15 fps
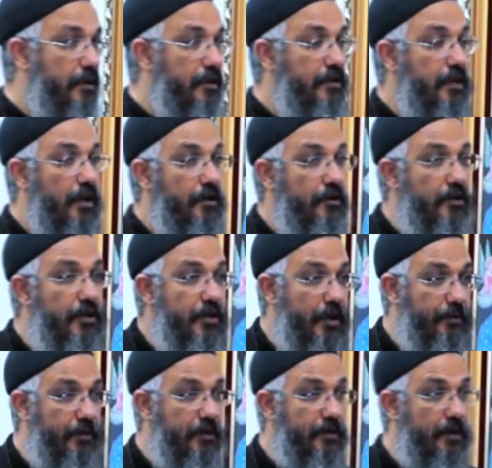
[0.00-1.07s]
These are 3
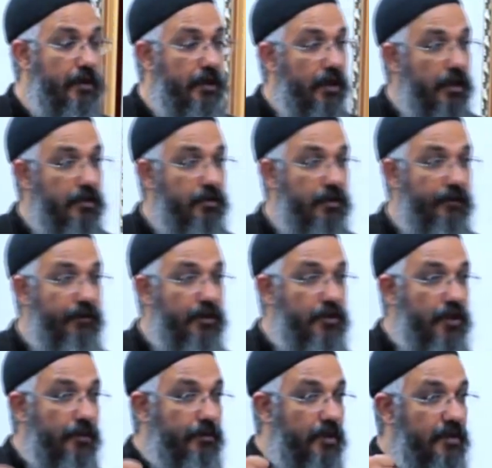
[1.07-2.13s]
chapters. So the
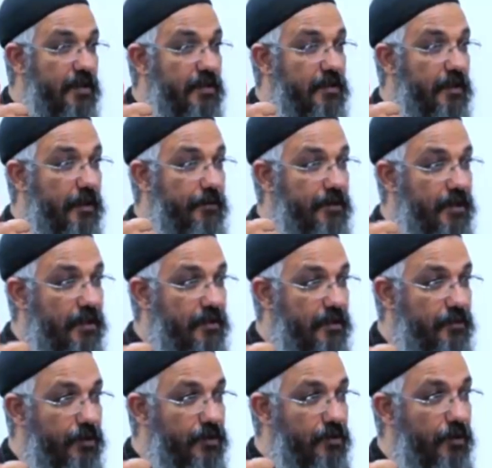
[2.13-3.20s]
first chapter is his
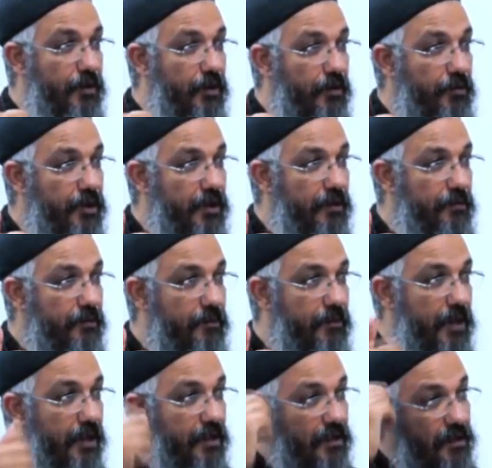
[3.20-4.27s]
circumstances, what's going on with him,
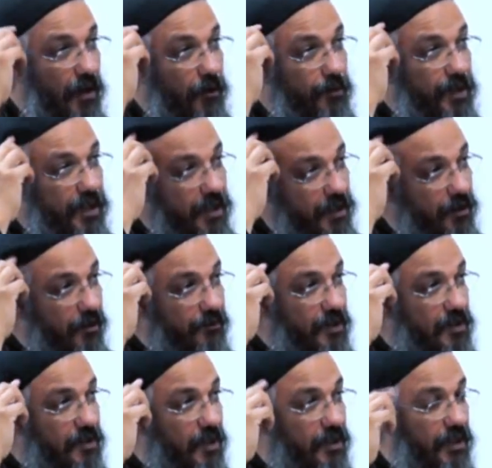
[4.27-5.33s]
and that's our beginning of
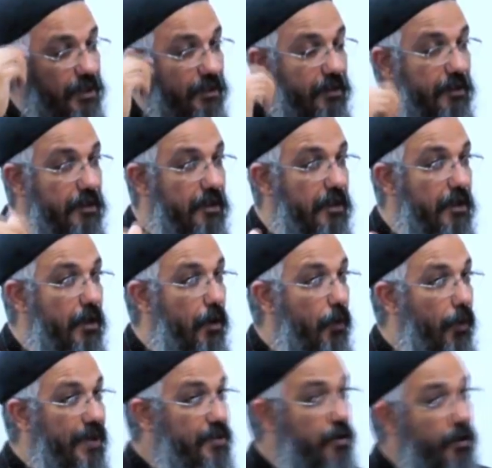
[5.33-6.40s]
the study.
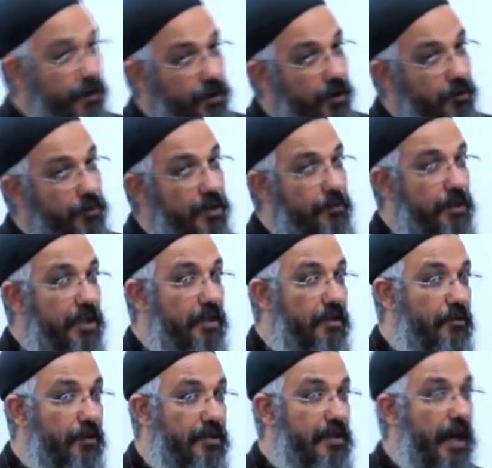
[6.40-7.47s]
What's going on with me?
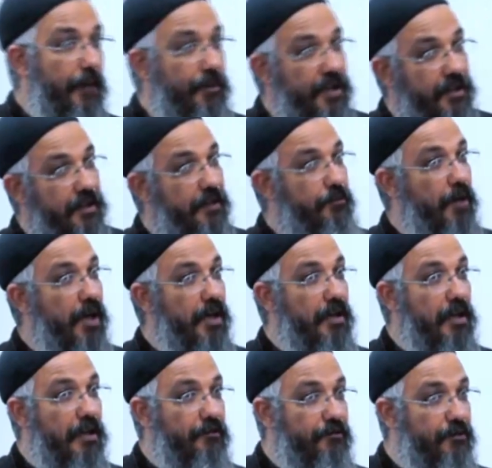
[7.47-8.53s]
What's happening in my
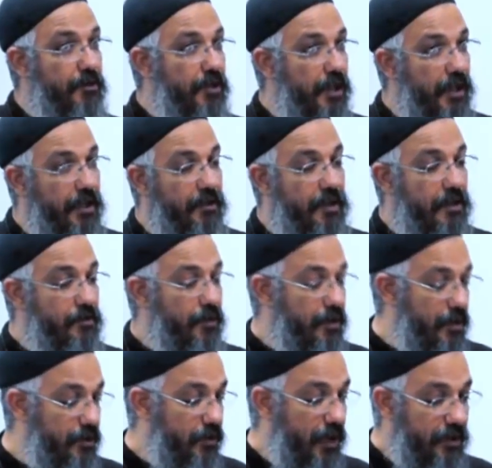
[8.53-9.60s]
life today? That's
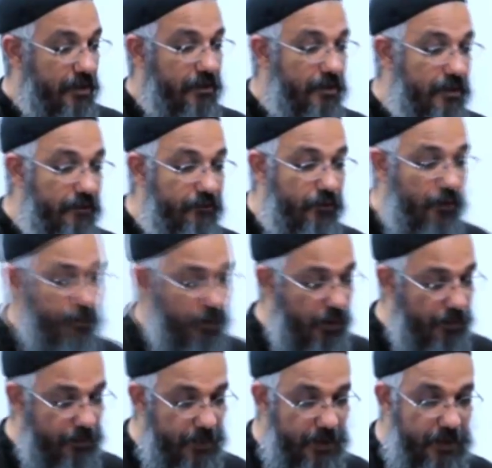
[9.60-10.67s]
what he's writing to them from
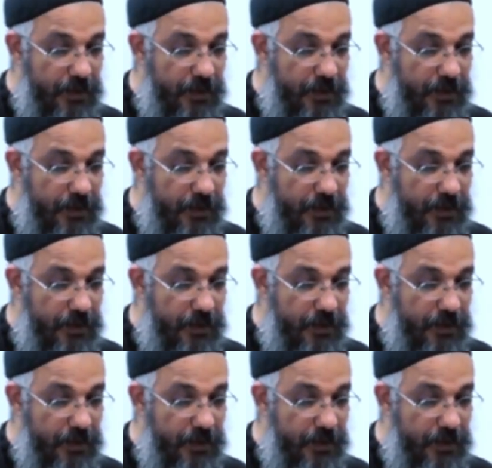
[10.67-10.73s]
Rome.